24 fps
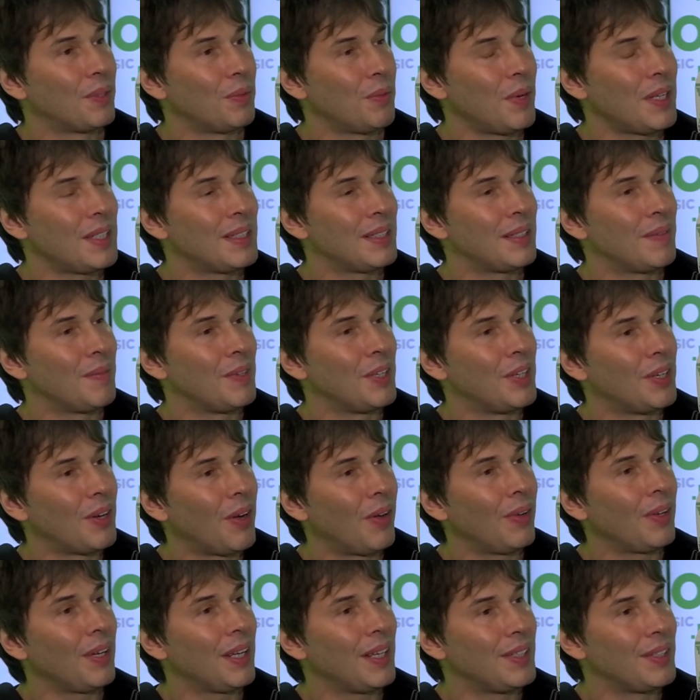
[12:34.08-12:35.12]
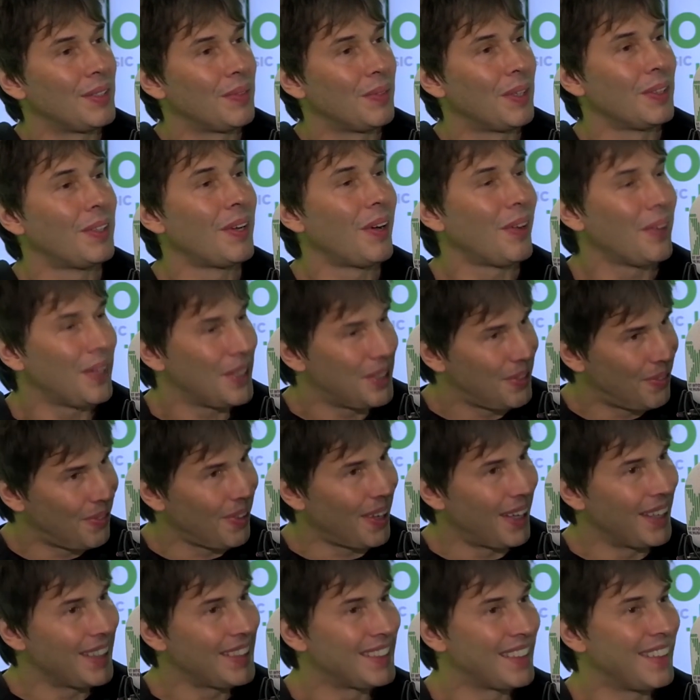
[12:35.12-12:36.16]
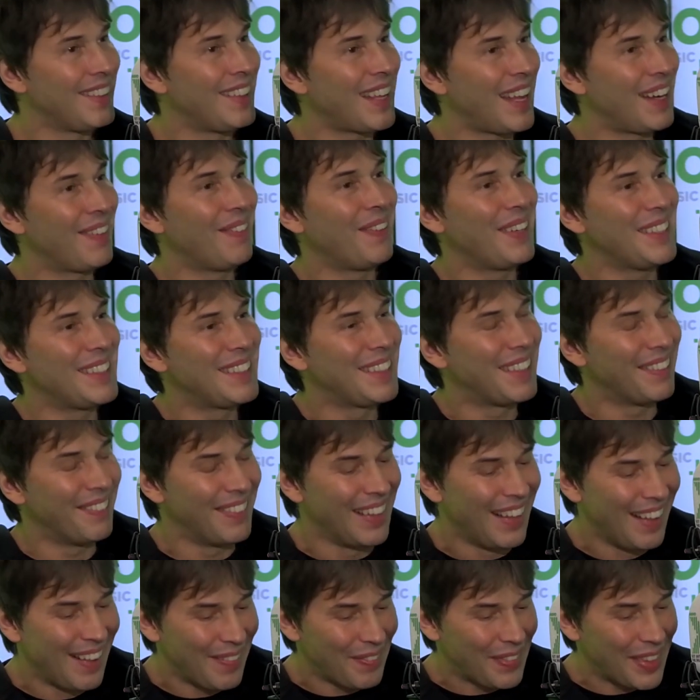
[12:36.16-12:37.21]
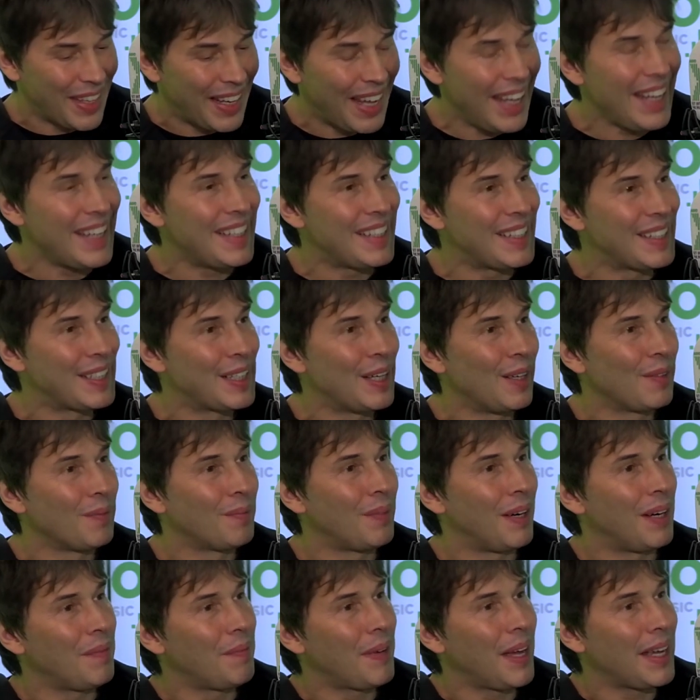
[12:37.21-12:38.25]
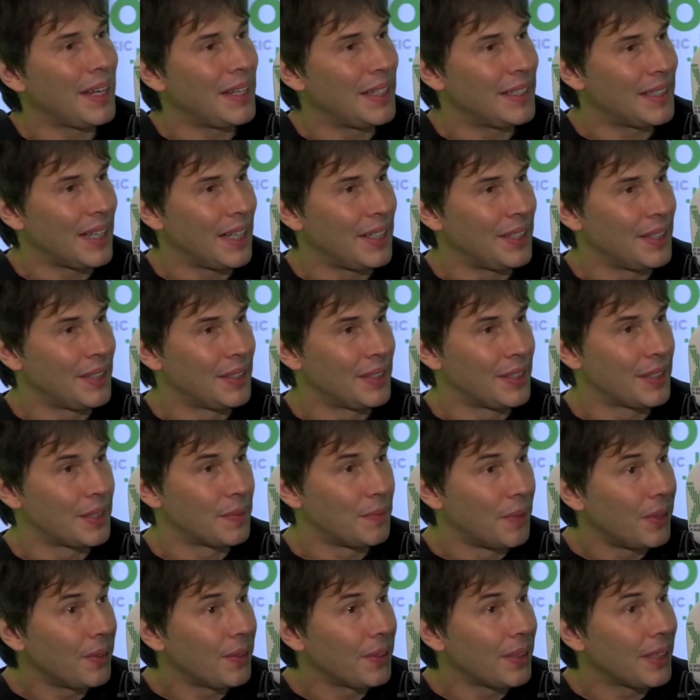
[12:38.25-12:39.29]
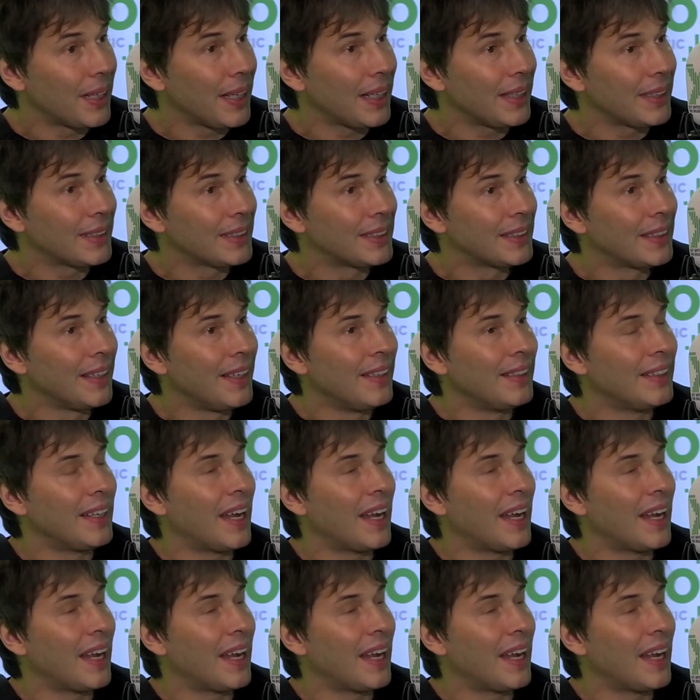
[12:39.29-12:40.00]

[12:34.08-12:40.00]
wisdom and knowledge, well, knowledge first and then wisdom, is by paying attention to small things.